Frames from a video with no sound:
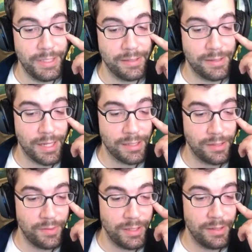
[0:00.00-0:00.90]
It's actually
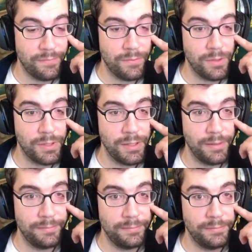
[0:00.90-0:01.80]
really unfortunate.
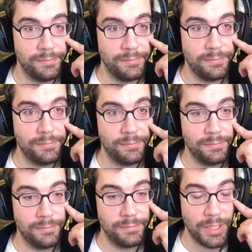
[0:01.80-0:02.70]

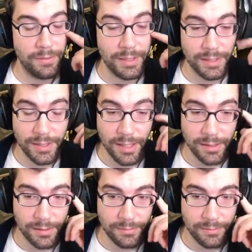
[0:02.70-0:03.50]
That really sucks.